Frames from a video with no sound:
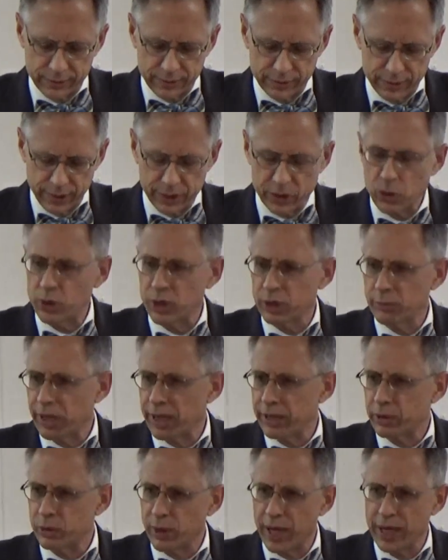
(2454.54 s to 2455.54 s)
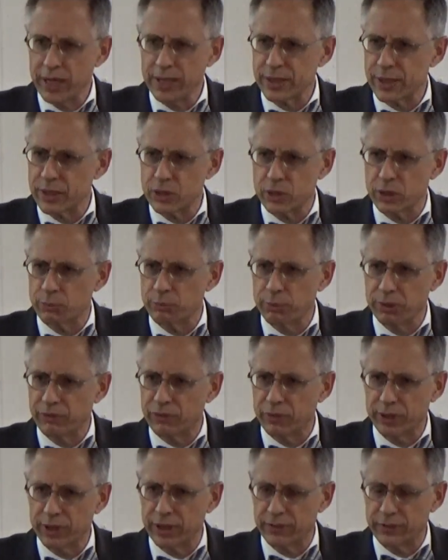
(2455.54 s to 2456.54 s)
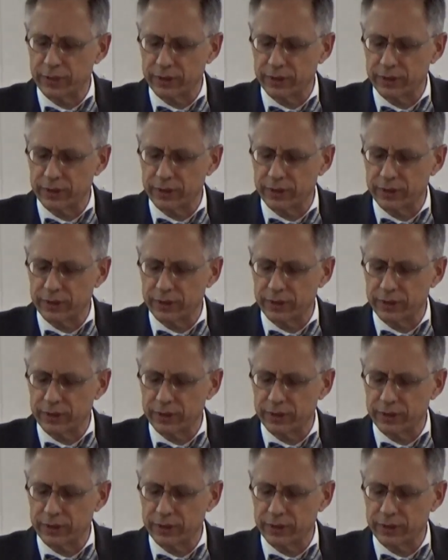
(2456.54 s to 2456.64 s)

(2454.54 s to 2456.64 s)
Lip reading: It's only by grace that you can be forgiven.